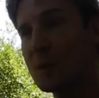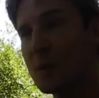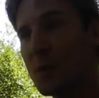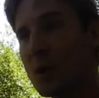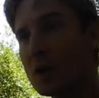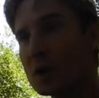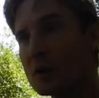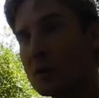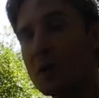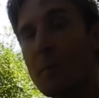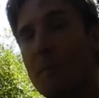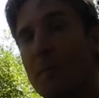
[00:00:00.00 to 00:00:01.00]
they want to do in
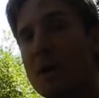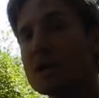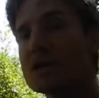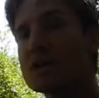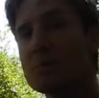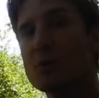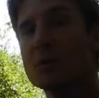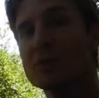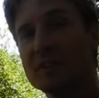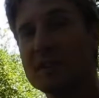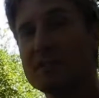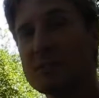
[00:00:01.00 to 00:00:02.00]
a much more
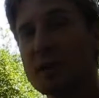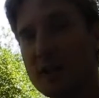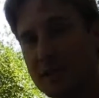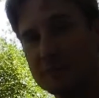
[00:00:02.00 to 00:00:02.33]
safe way.